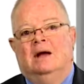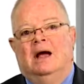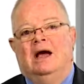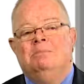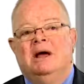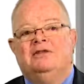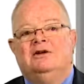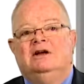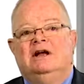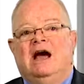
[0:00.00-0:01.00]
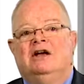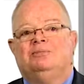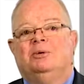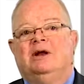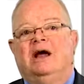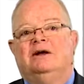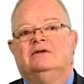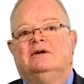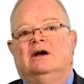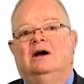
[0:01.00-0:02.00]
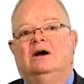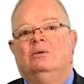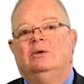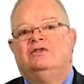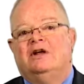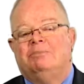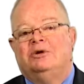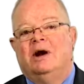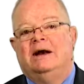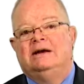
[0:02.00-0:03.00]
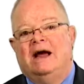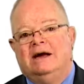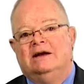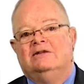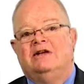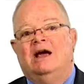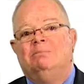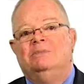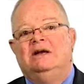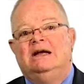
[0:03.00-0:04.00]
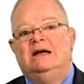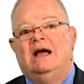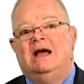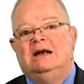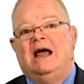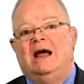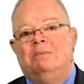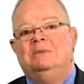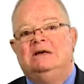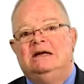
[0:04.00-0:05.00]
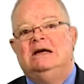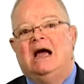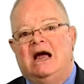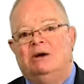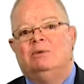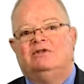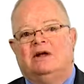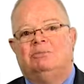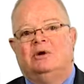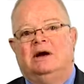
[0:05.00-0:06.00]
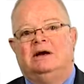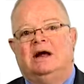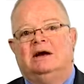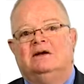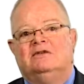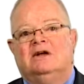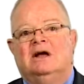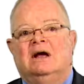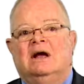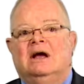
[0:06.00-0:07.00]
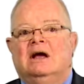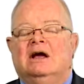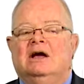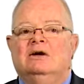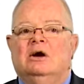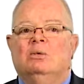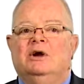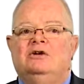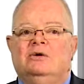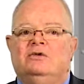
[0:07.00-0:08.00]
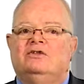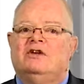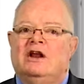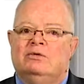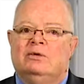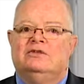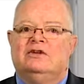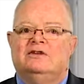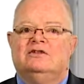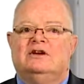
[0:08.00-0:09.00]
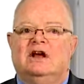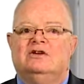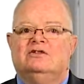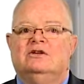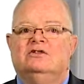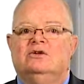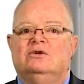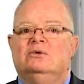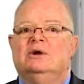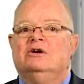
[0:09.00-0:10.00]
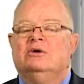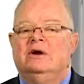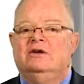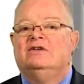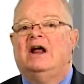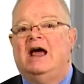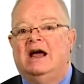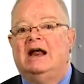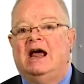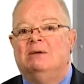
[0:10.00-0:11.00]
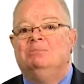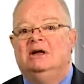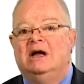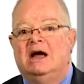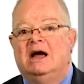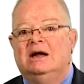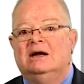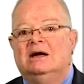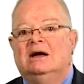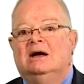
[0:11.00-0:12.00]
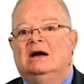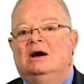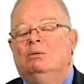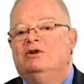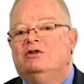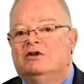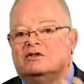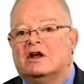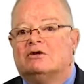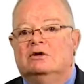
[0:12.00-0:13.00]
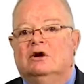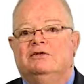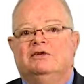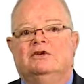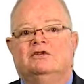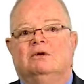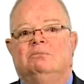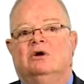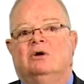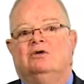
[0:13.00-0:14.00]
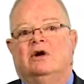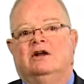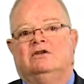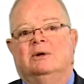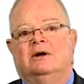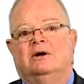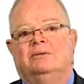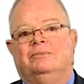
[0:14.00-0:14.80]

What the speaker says: N-methyl D-aspartate receptor antagonists, NMDA receptor antagonists, can reduce central sensitization due to increased NMDA, which is a central nervous system neurotransmitter.